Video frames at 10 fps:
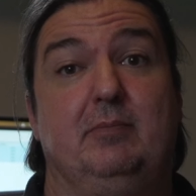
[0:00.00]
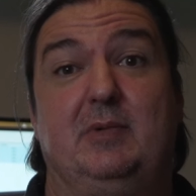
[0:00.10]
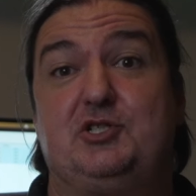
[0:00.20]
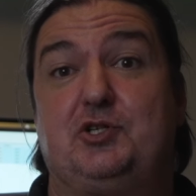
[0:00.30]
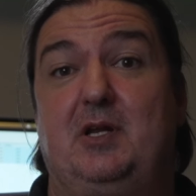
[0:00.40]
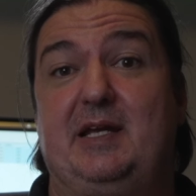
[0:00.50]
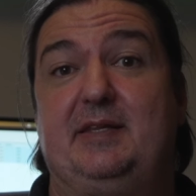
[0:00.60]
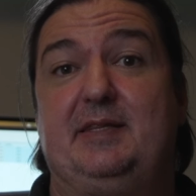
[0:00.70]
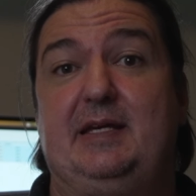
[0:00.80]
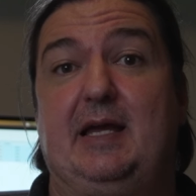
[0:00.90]
Much
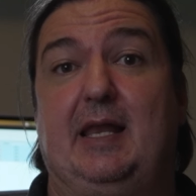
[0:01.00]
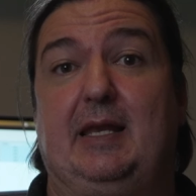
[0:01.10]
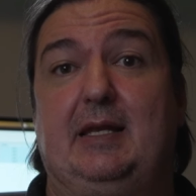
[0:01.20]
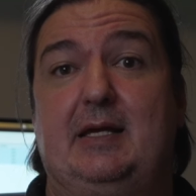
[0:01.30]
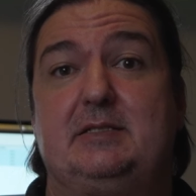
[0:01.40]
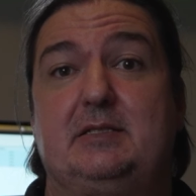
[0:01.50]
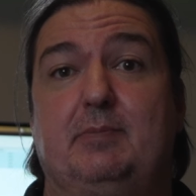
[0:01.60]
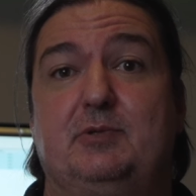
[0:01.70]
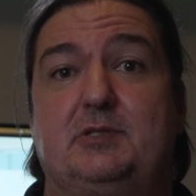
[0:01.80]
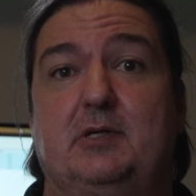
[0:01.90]
like the last
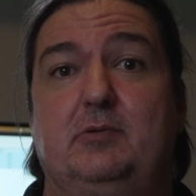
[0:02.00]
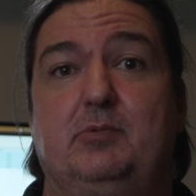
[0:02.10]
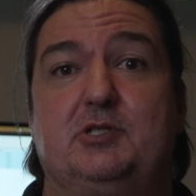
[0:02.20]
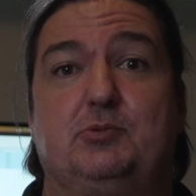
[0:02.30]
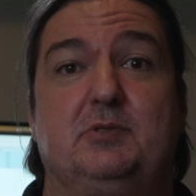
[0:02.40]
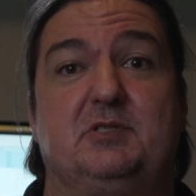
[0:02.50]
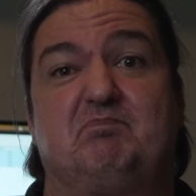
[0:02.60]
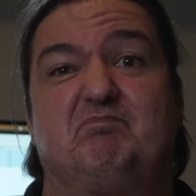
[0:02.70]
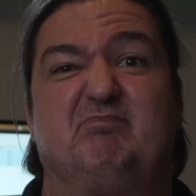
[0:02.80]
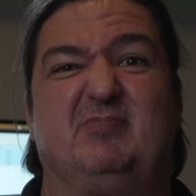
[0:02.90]
episode, which
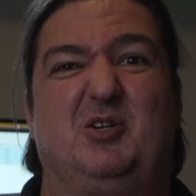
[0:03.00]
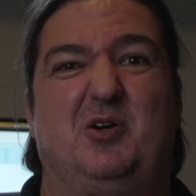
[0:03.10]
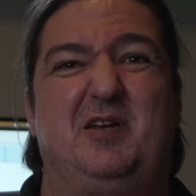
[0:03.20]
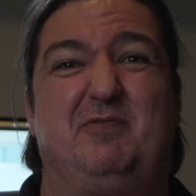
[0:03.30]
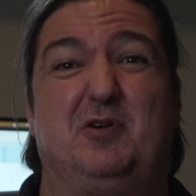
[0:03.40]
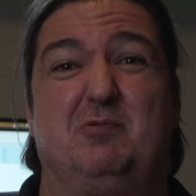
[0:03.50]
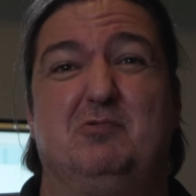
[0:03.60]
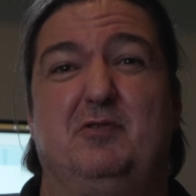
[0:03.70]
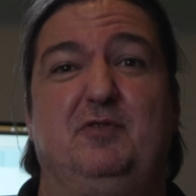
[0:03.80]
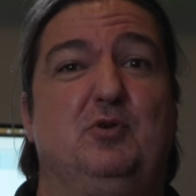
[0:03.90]
was kind of a
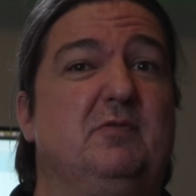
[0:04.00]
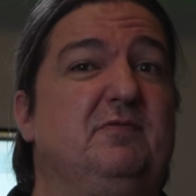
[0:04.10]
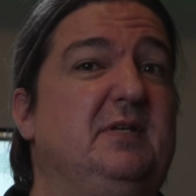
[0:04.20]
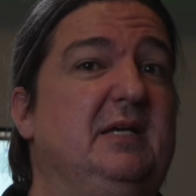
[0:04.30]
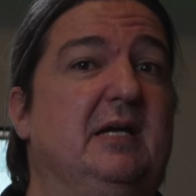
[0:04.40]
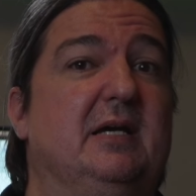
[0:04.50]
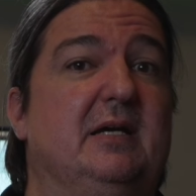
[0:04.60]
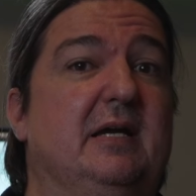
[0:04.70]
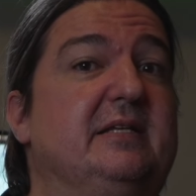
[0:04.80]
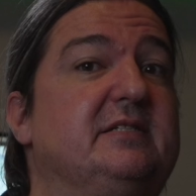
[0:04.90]
review of the
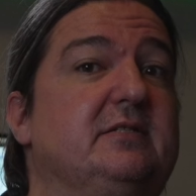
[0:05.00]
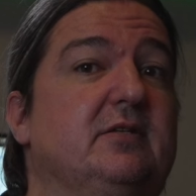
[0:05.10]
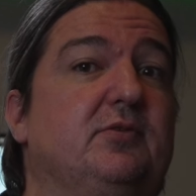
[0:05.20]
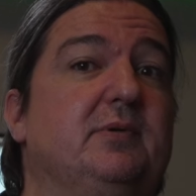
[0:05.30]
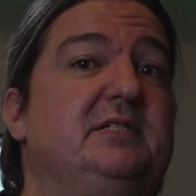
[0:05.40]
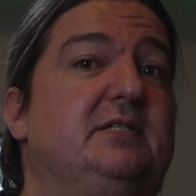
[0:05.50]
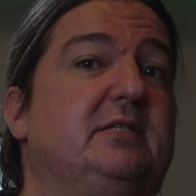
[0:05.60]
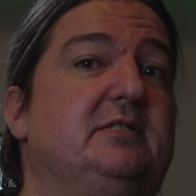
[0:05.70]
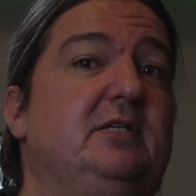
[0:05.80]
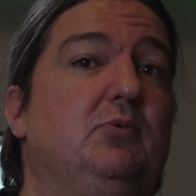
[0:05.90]

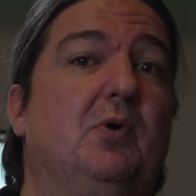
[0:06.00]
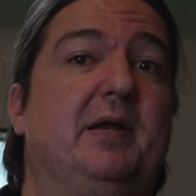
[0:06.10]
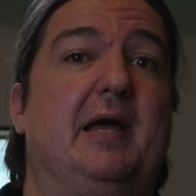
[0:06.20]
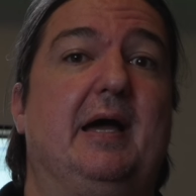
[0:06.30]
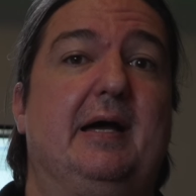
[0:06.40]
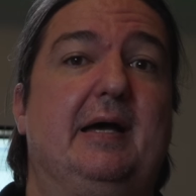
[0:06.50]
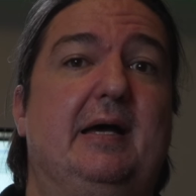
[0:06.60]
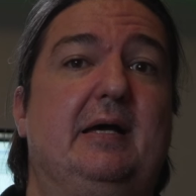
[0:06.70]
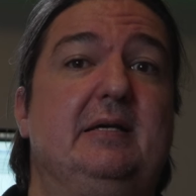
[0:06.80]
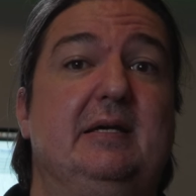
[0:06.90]

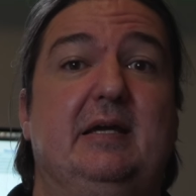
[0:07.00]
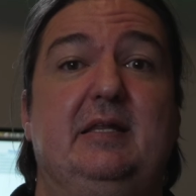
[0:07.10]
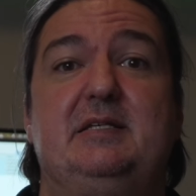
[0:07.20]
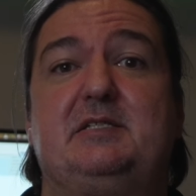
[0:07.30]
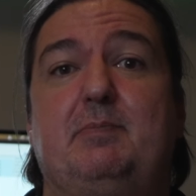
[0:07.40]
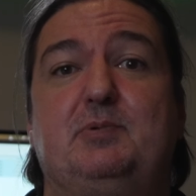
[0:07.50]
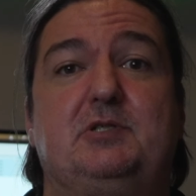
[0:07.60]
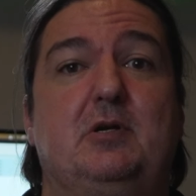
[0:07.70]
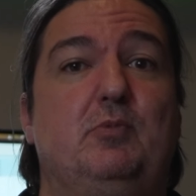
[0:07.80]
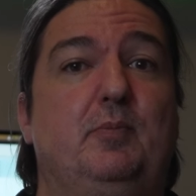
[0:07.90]
Insta360 in this
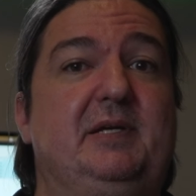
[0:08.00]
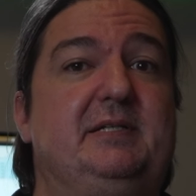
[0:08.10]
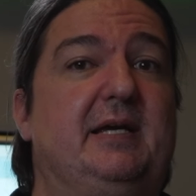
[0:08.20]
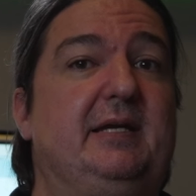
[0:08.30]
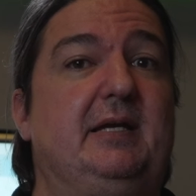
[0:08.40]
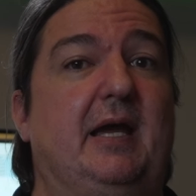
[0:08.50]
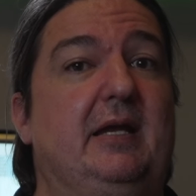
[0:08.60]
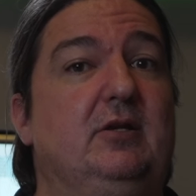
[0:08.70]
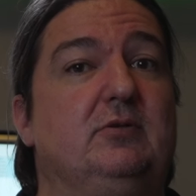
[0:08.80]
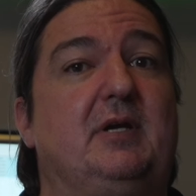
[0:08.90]
episode we'll be taking
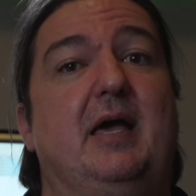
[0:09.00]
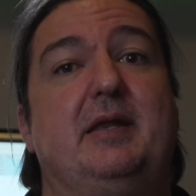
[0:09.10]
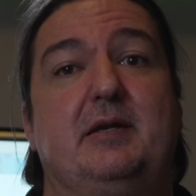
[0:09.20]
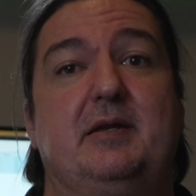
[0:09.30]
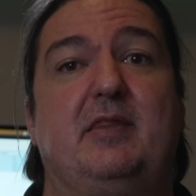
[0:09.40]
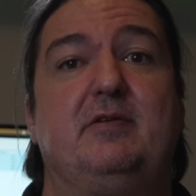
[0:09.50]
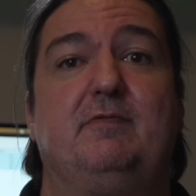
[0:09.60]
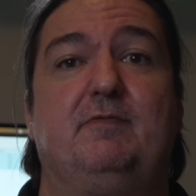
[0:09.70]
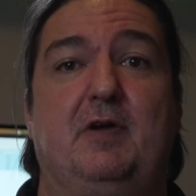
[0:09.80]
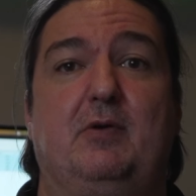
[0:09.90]
a look at another
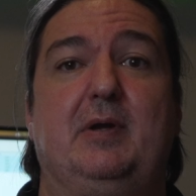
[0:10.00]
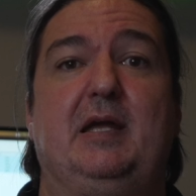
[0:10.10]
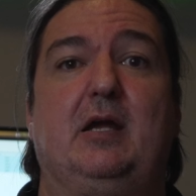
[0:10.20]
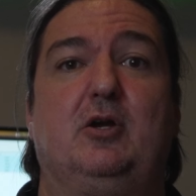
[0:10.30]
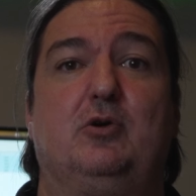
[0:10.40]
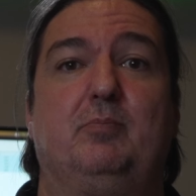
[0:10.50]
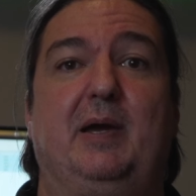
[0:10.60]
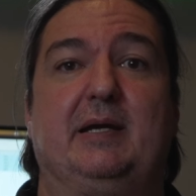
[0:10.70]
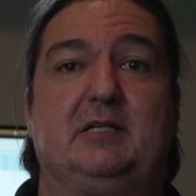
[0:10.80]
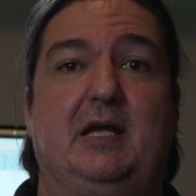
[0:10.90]
very
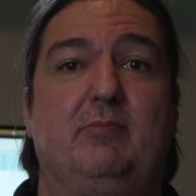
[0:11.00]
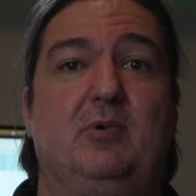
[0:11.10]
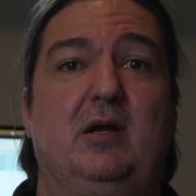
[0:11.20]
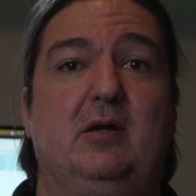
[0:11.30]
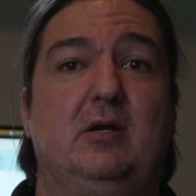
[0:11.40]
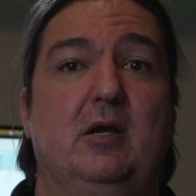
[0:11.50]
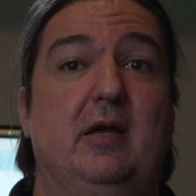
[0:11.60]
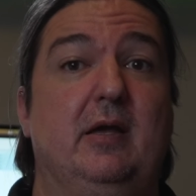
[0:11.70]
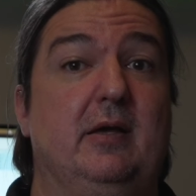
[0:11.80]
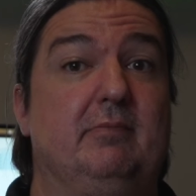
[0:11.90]
compact camera
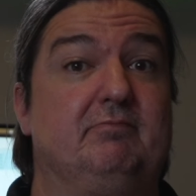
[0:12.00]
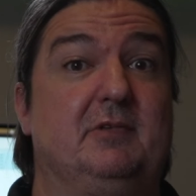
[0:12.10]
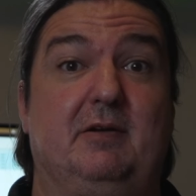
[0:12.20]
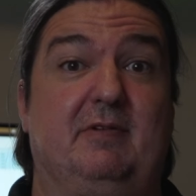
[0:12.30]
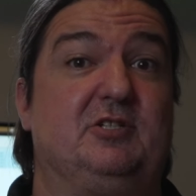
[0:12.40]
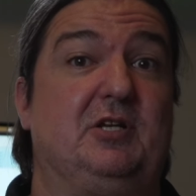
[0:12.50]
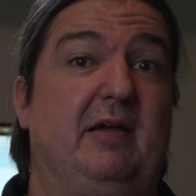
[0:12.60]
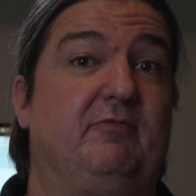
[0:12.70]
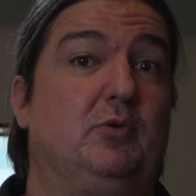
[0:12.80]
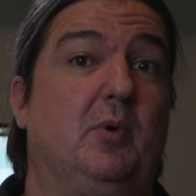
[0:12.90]
that I've actually
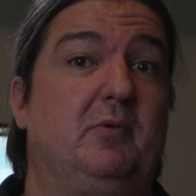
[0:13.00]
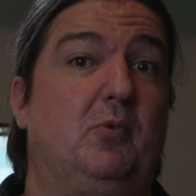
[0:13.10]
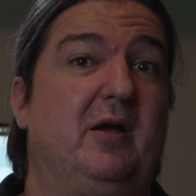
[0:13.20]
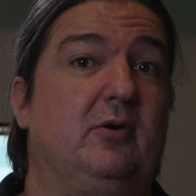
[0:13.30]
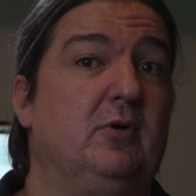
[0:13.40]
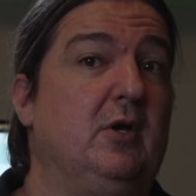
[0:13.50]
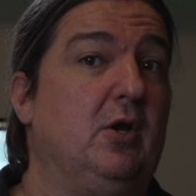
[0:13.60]
had for quite a while,